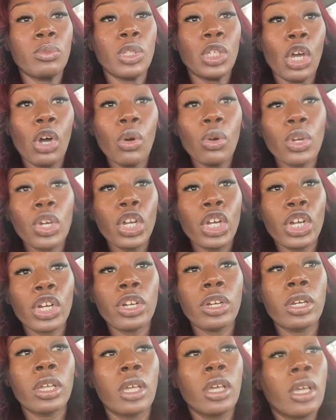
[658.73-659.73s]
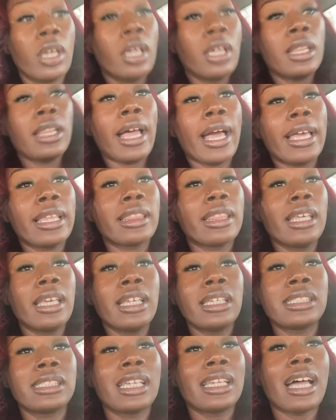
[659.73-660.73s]
yogurt, like
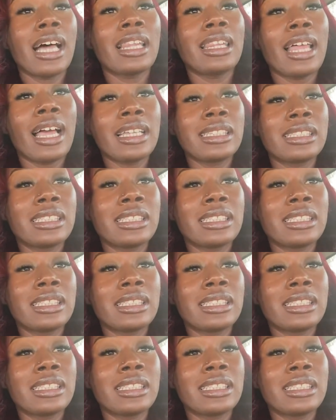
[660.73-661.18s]
things that I like to